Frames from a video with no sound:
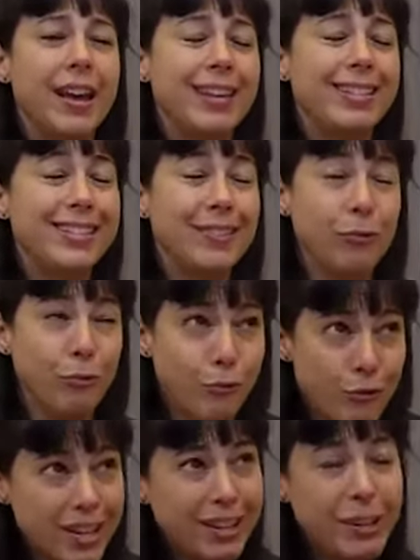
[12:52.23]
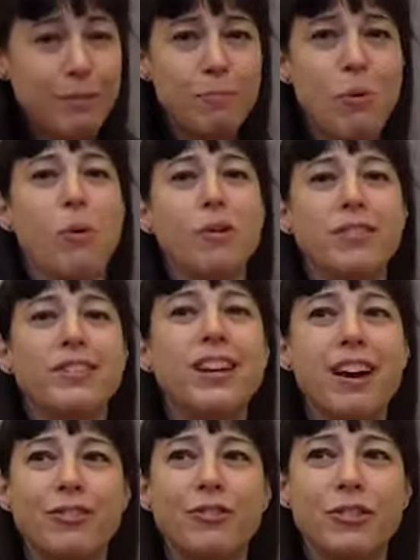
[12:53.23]
It's really important
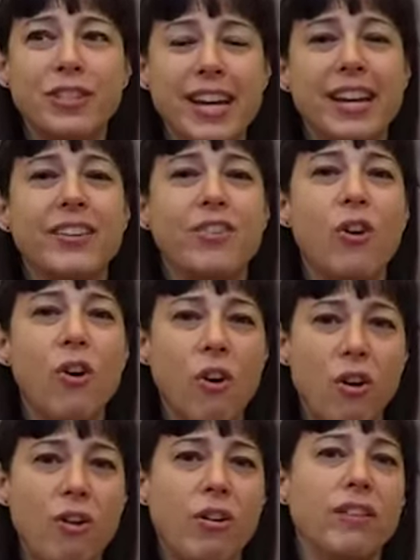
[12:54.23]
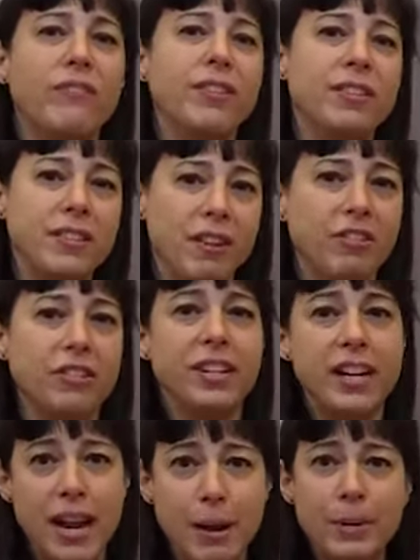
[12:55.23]
to understand all of the subtle
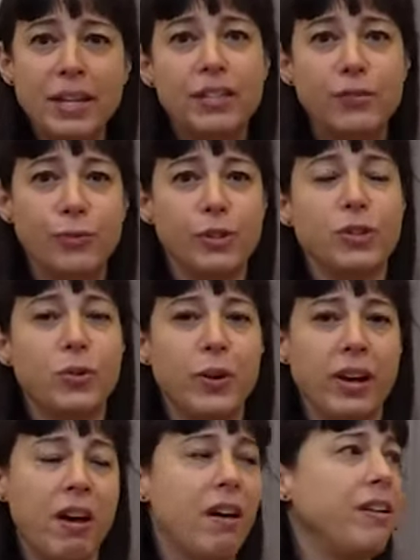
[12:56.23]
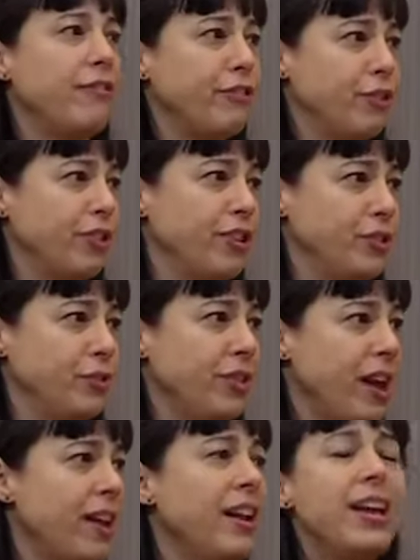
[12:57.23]
dynamics of what's going on if you're going to do
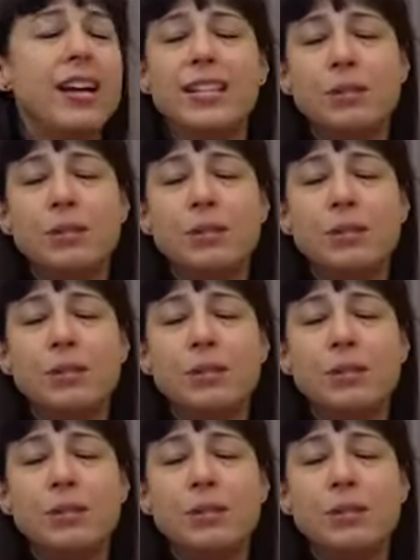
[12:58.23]
that.